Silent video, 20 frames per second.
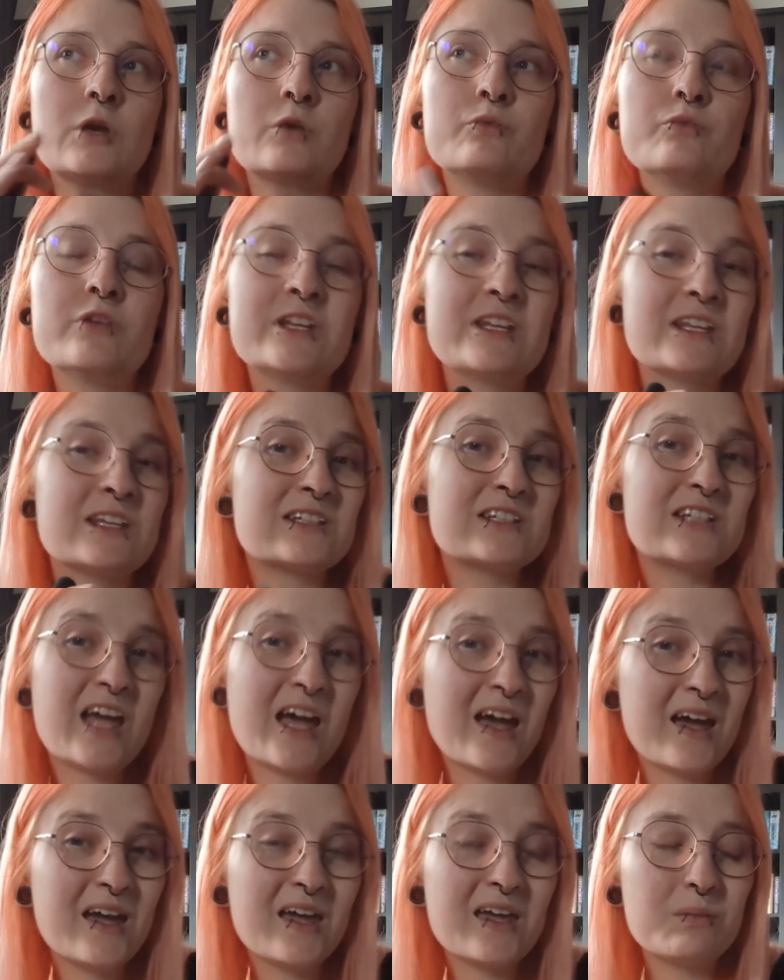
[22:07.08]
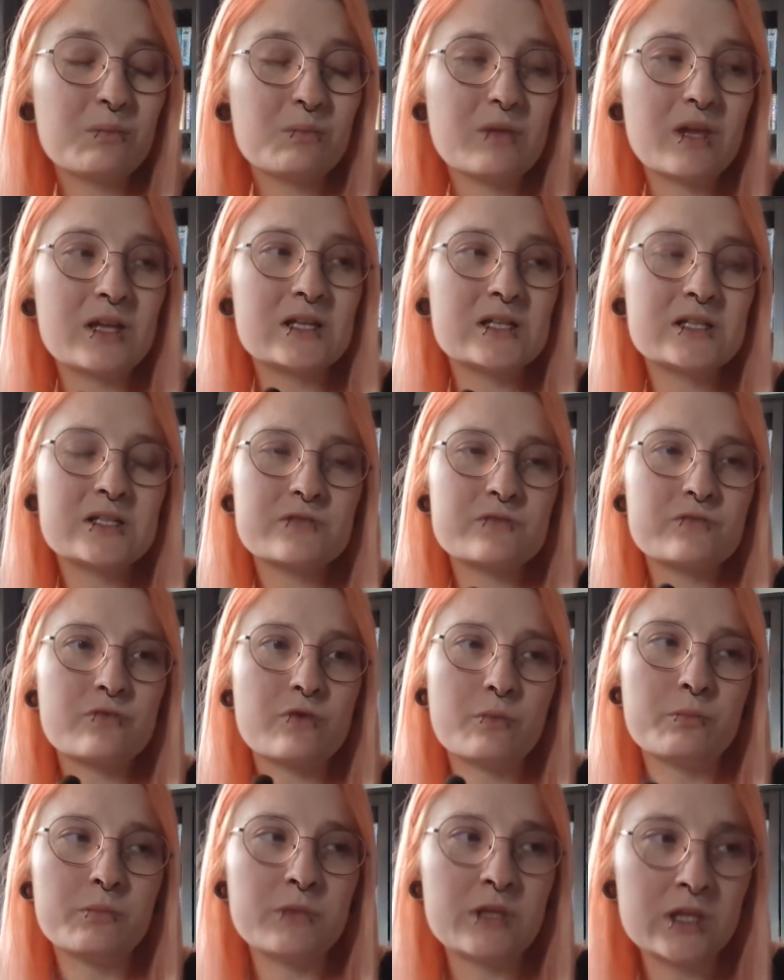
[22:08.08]
reading time, at least
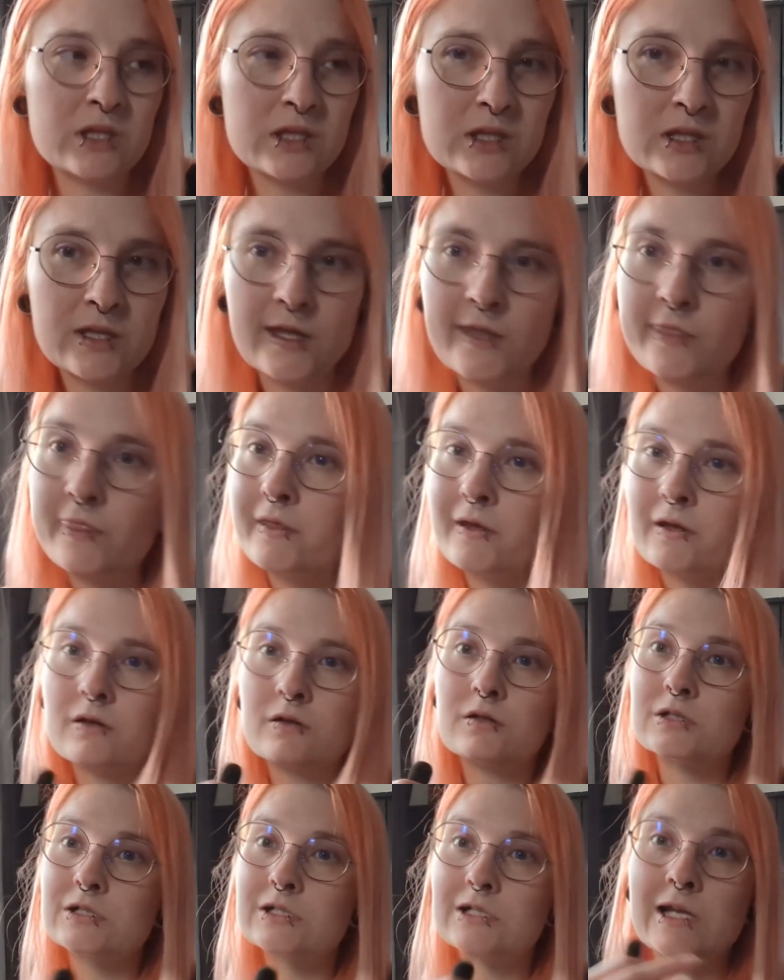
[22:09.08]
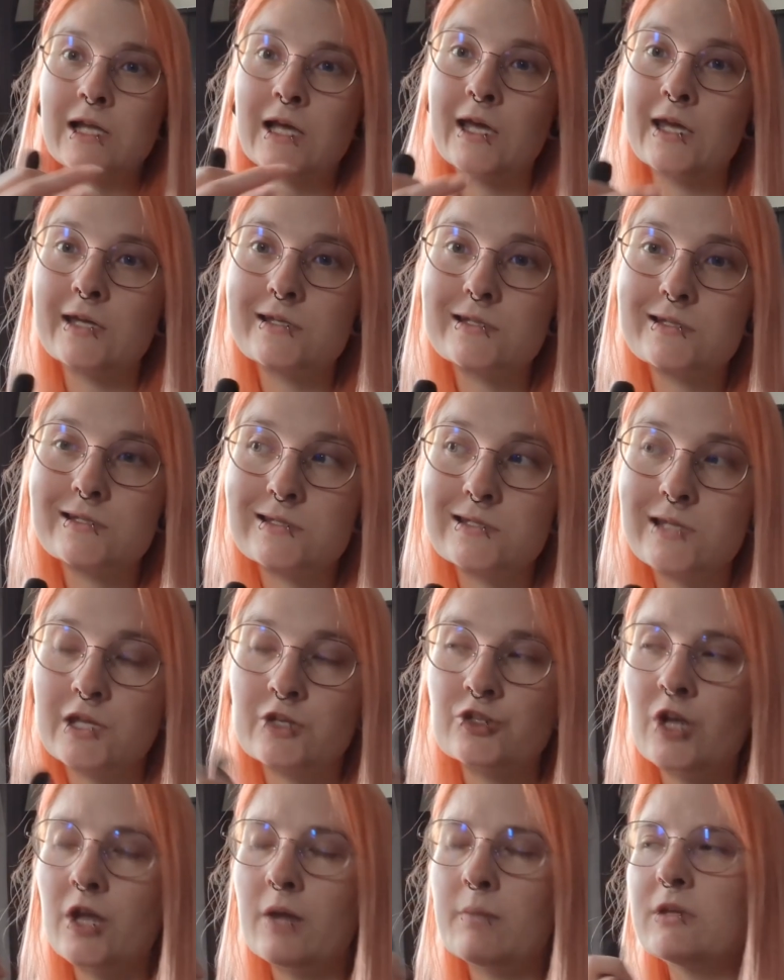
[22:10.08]
for me at the current like
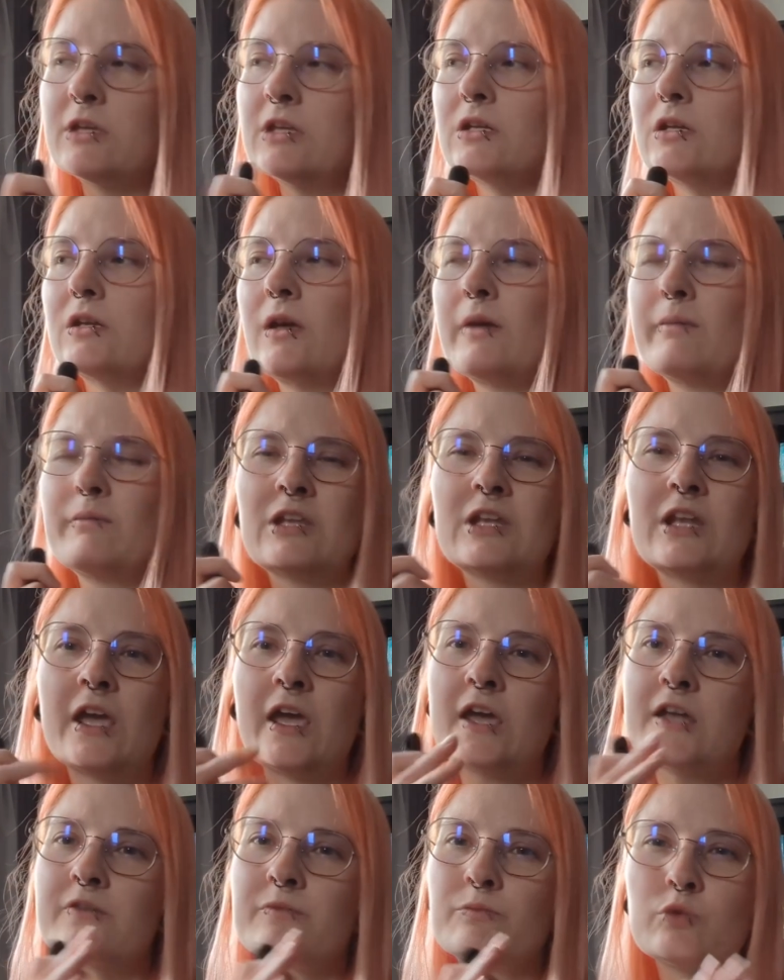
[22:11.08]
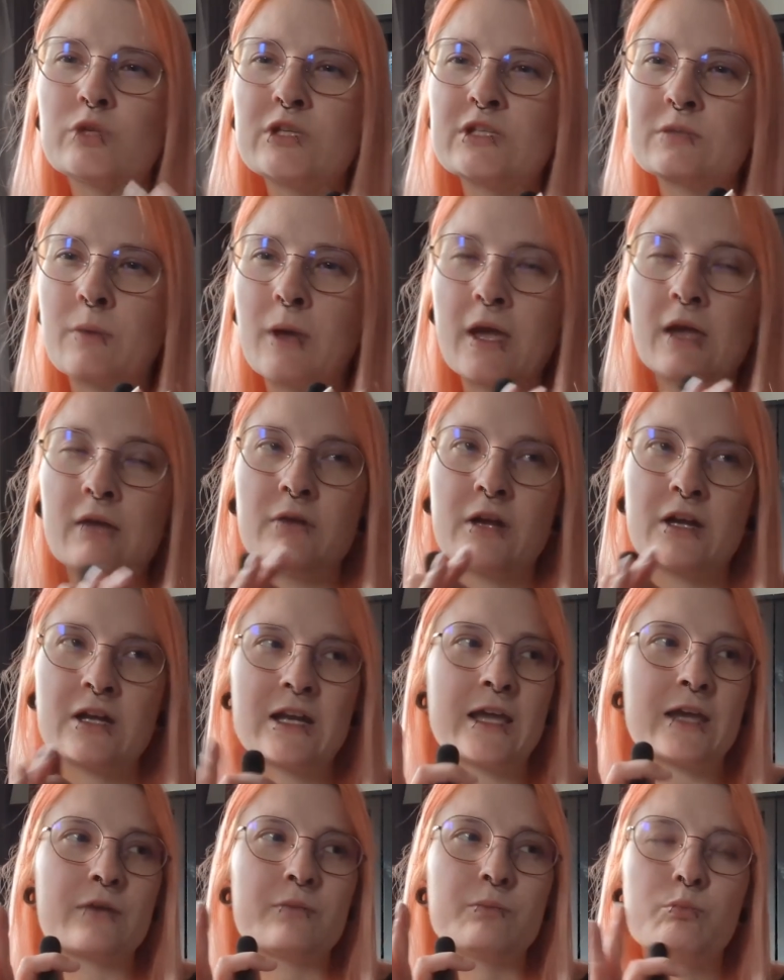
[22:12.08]
stage I'm in. I mean, I had weeks where I read
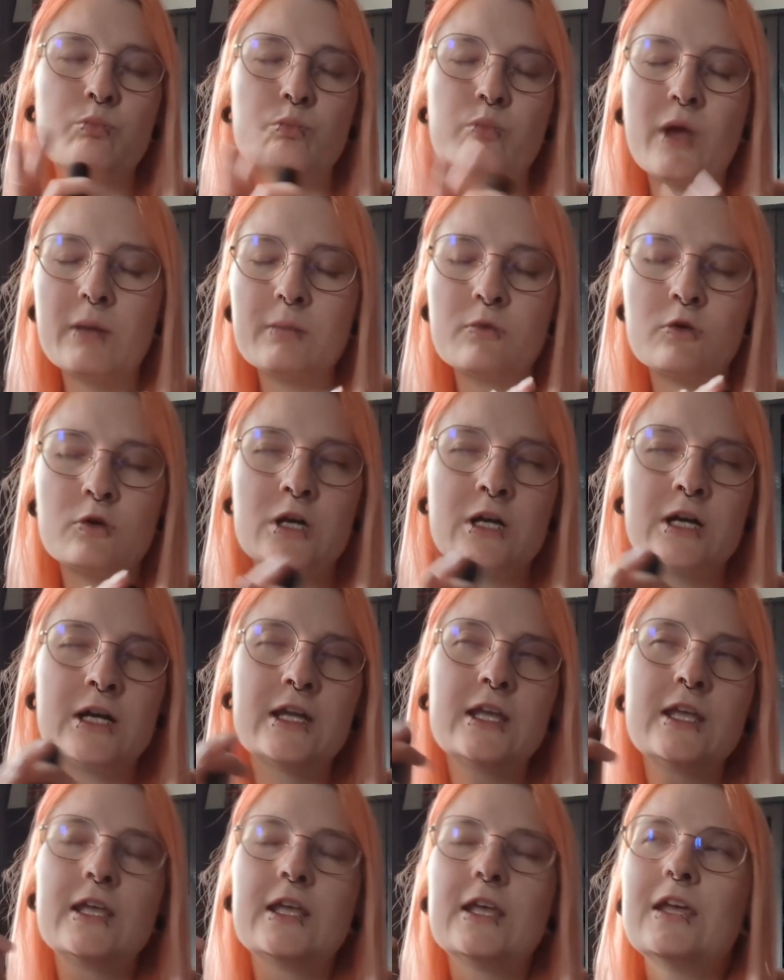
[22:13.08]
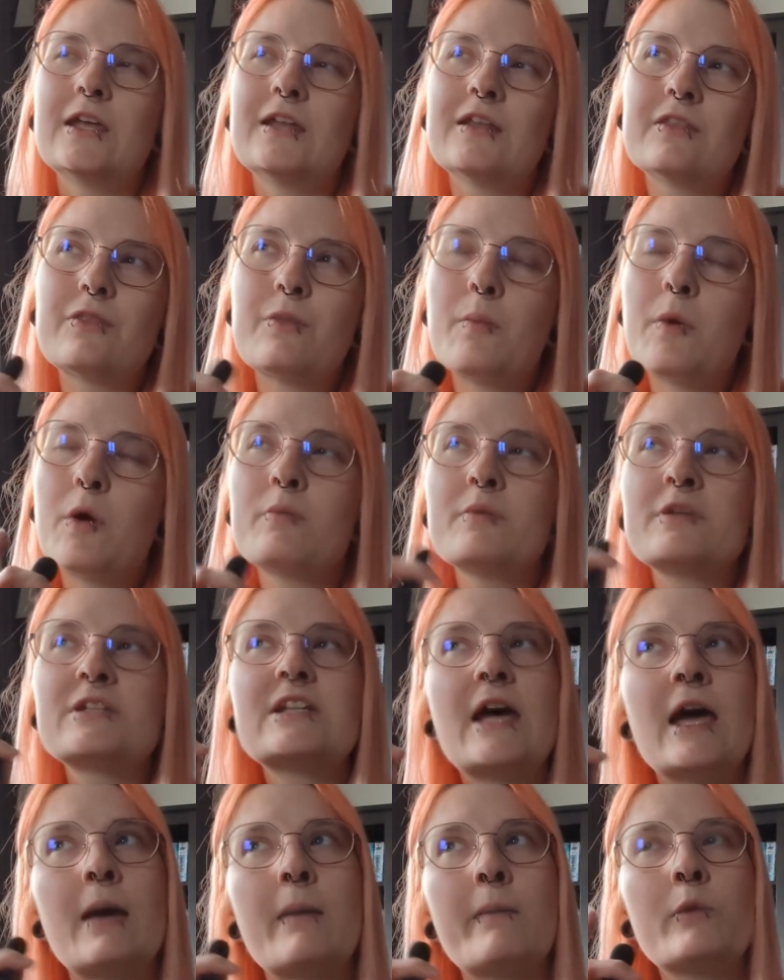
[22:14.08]
like way more. At the moment,
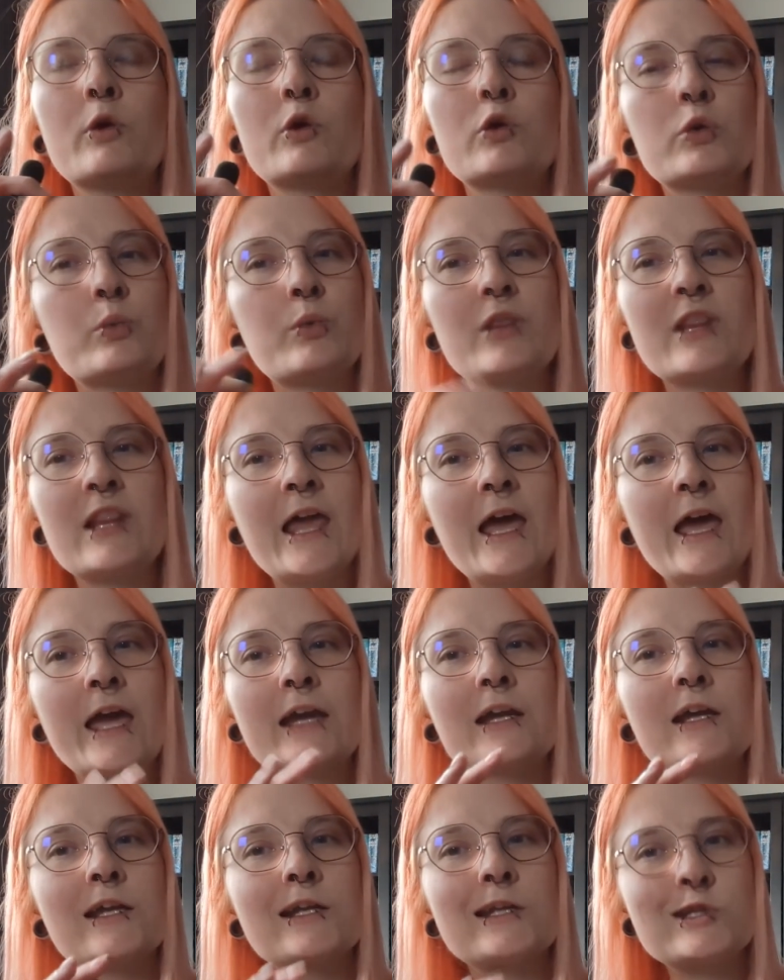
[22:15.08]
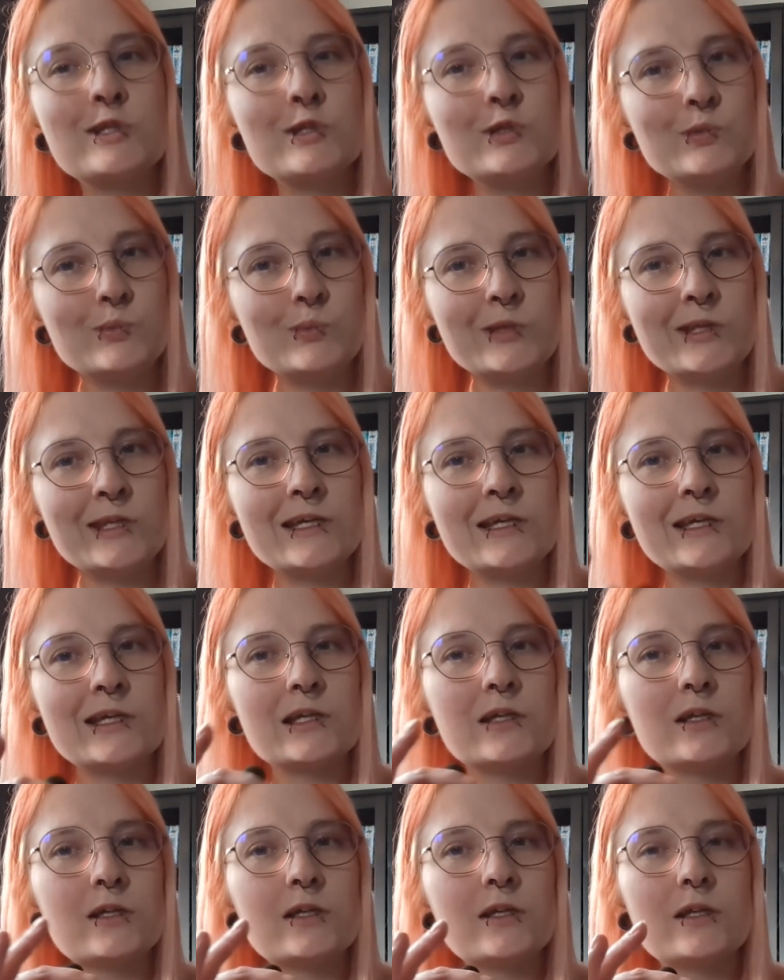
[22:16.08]
I'm good with like a 2 week,
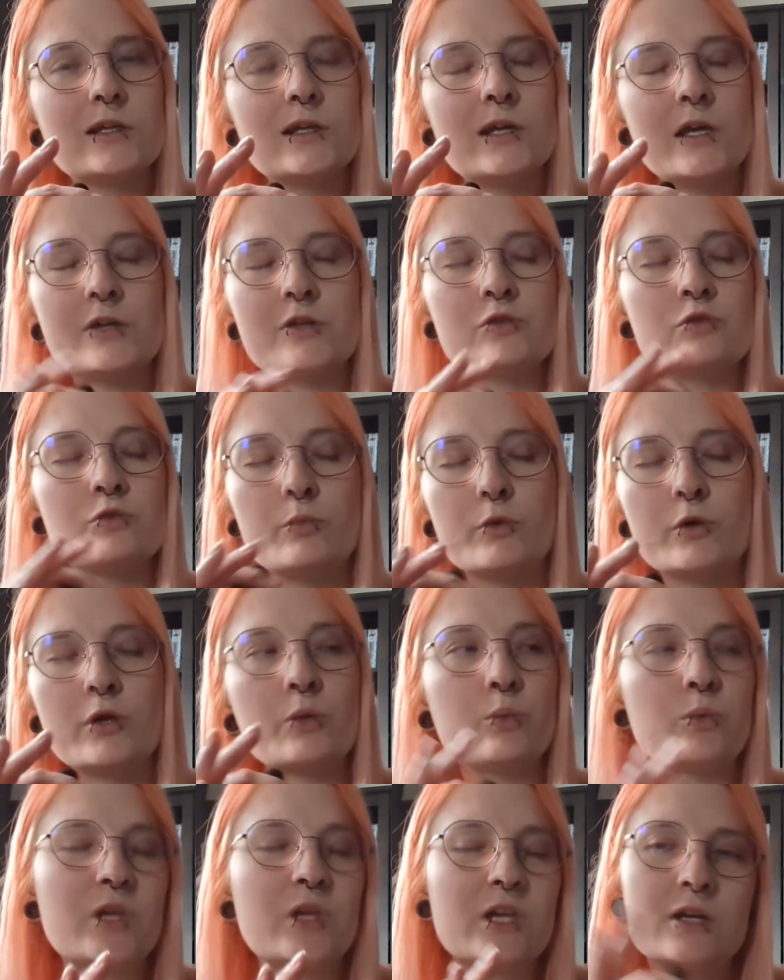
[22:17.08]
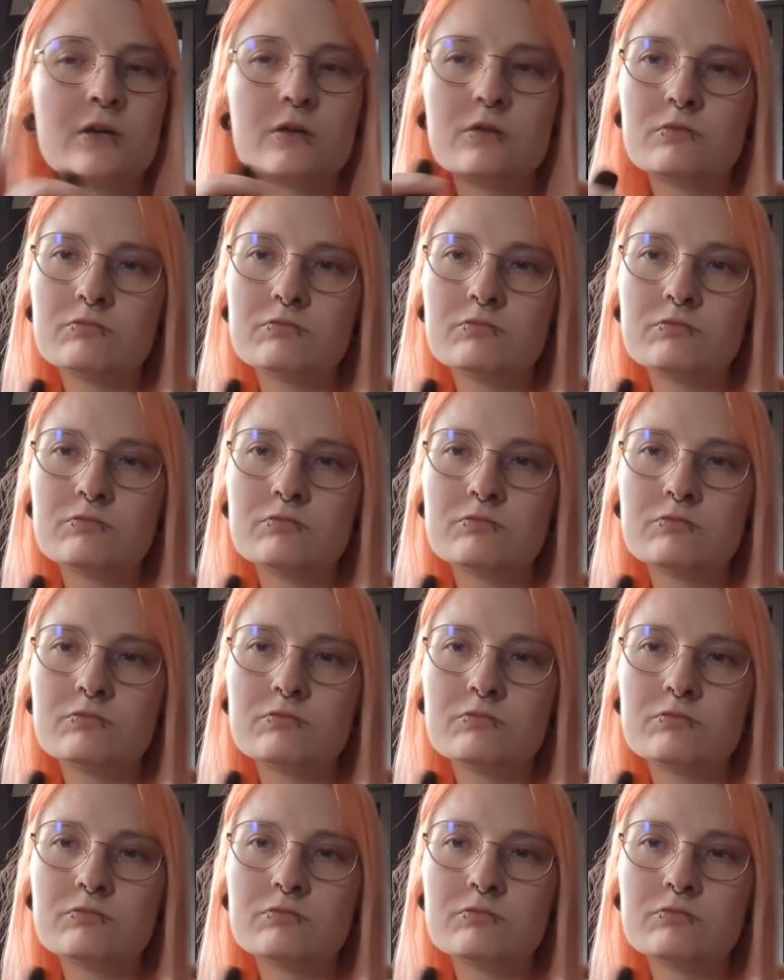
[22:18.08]
2 book a week